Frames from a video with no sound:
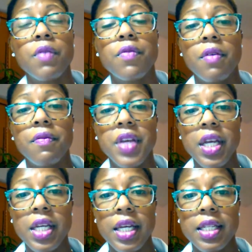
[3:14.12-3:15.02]
for
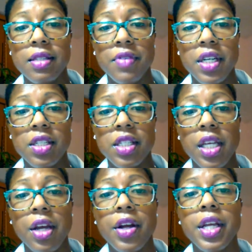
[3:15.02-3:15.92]
vegans and
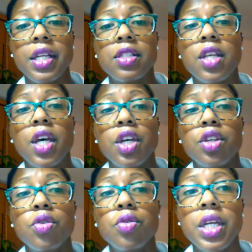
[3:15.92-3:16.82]
vegetarians,
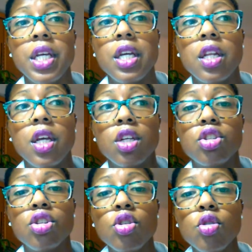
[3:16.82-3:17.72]
you need
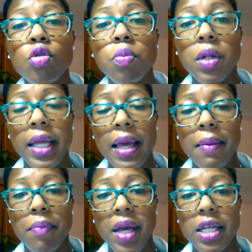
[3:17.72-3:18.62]
2
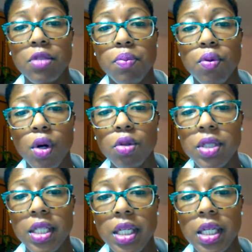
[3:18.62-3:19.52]
plant-based
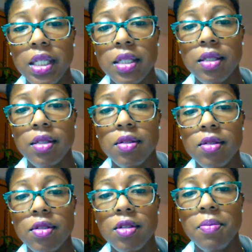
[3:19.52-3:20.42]
proteins
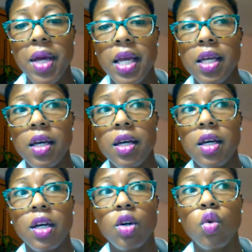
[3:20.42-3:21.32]
to make
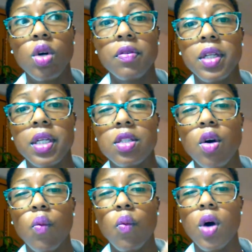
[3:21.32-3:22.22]
equivalent to
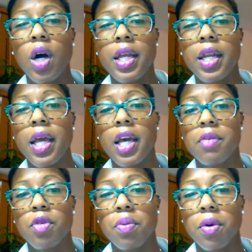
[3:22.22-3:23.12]
1
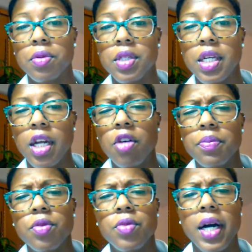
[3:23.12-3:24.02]
animal protein. I hope
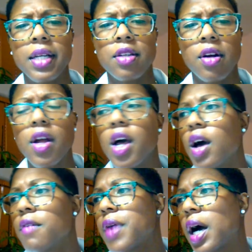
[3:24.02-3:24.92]
you guys are
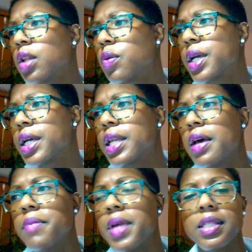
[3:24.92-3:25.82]
following and
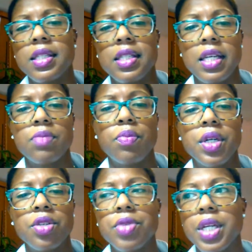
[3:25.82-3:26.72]
that makes sense.
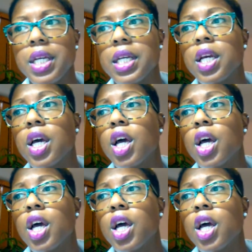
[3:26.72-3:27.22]
But you need